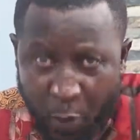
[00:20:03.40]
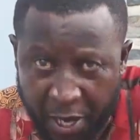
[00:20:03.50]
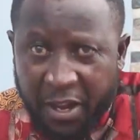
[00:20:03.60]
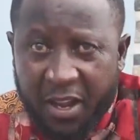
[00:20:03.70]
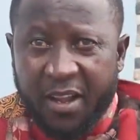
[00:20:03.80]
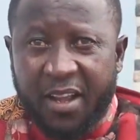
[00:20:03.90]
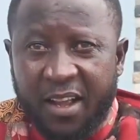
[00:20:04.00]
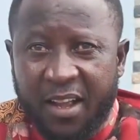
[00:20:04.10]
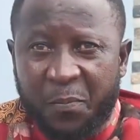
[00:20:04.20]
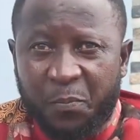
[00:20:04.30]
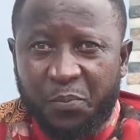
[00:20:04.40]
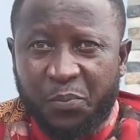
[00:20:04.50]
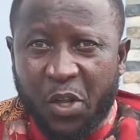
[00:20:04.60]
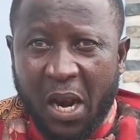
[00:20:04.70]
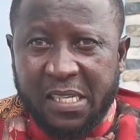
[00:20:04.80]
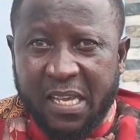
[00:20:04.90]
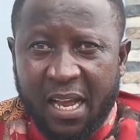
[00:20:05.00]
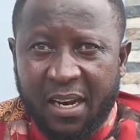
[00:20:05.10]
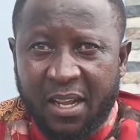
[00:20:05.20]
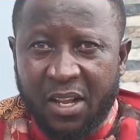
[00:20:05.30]
we. You
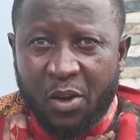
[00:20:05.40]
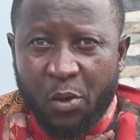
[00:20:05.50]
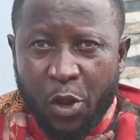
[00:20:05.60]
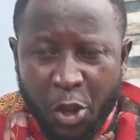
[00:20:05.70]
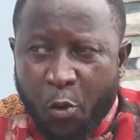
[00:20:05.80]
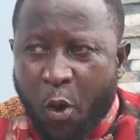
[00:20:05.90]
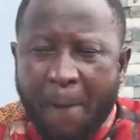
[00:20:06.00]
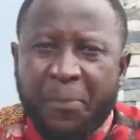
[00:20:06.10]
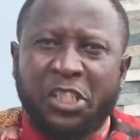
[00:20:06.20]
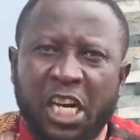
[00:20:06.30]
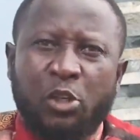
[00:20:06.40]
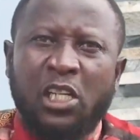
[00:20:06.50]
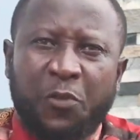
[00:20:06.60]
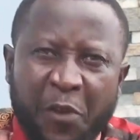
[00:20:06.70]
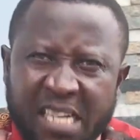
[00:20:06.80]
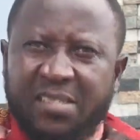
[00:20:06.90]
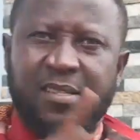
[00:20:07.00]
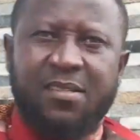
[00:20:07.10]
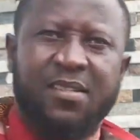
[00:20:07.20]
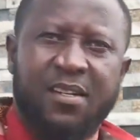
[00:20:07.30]
understand? You appreciate us
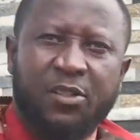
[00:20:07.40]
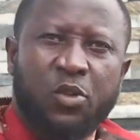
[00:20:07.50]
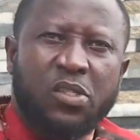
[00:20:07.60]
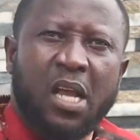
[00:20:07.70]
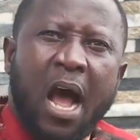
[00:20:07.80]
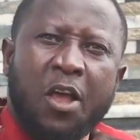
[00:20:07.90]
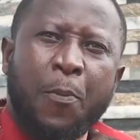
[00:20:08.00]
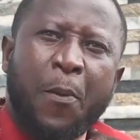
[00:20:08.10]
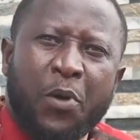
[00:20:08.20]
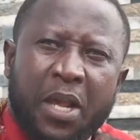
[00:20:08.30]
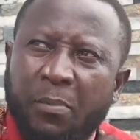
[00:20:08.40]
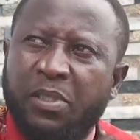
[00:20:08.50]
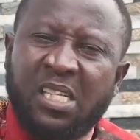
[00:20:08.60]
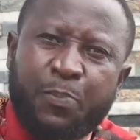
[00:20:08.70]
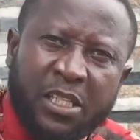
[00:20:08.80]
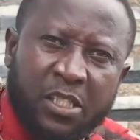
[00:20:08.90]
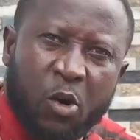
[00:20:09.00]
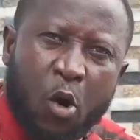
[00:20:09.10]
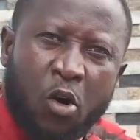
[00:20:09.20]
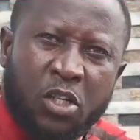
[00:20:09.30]
first to say, ah, you people kept this
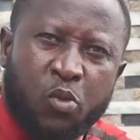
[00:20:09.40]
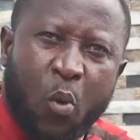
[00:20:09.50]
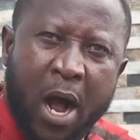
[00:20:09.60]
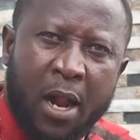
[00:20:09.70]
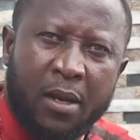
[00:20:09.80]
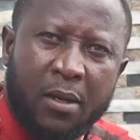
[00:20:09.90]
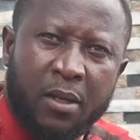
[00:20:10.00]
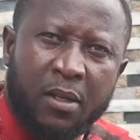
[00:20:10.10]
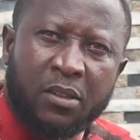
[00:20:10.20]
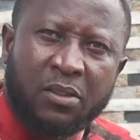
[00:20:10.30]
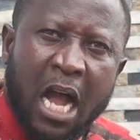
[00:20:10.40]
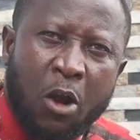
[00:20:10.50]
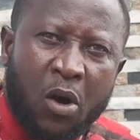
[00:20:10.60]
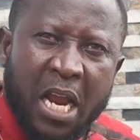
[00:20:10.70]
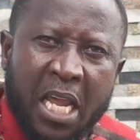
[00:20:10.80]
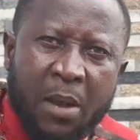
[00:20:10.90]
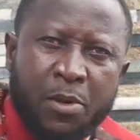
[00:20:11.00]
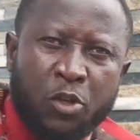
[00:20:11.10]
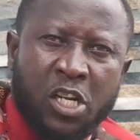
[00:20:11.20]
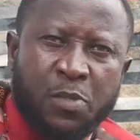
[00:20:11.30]
party all this while. Thank God I
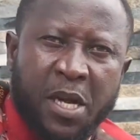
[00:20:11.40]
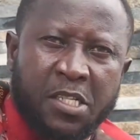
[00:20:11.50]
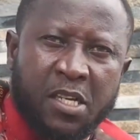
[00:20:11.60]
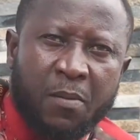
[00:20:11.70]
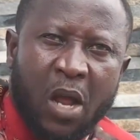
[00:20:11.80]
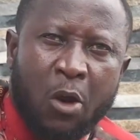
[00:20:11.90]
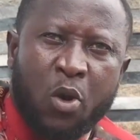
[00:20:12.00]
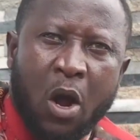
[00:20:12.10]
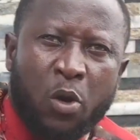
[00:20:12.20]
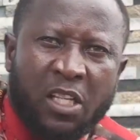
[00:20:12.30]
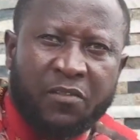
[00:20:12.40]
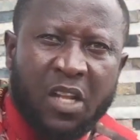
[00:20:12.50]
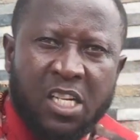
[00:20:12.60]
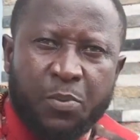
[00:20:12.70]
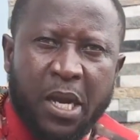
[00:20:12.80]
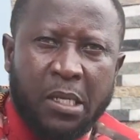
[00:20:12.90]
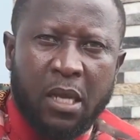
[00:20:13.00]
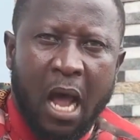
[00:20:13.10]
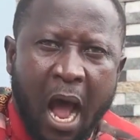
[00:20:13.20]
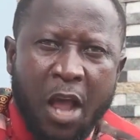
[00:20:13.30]
came into this party and look at what I've transferred.
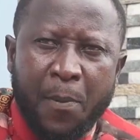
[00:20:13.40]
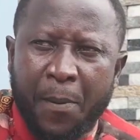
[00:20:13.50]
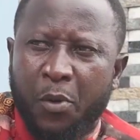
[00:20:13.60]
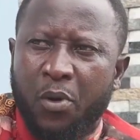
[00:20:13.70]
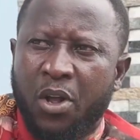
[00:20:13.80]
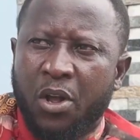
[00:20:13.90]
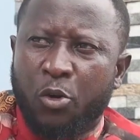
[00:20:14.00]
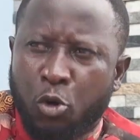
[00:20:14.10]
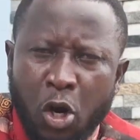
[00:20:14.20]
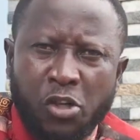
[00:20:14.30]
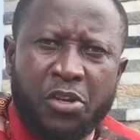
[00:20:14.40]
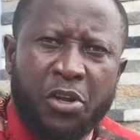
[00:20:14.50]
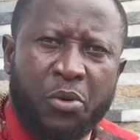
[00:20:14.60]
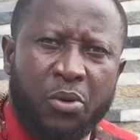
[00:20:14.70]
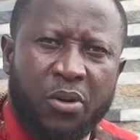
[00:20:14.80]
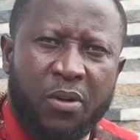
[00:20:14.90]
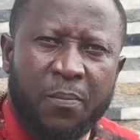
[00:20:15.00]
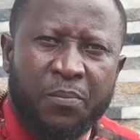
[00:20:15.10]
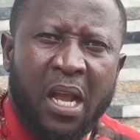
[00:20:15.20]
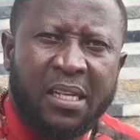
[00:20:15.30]
Ah, you people, kudos to you.
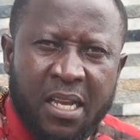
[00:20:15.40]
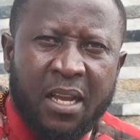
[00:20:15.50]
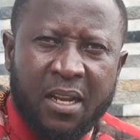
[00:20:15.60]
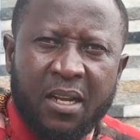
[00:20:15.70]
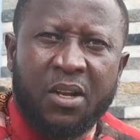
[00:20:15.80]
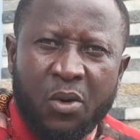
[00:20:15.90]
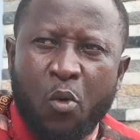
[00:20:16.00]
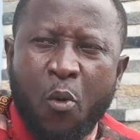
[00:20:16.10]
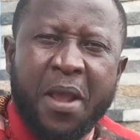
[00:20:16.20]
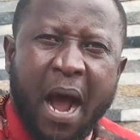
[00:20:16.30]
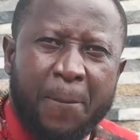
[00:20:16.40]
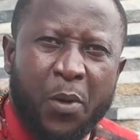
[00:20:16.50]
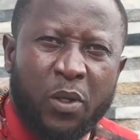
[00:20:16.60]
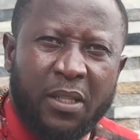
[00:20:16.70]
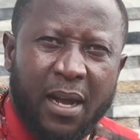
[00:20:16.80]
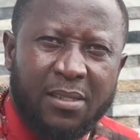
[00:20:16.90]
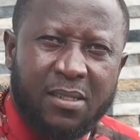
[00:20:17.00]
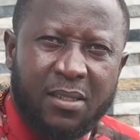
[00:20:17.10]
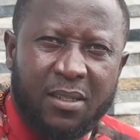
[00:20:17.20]
I think we'll be happy with that.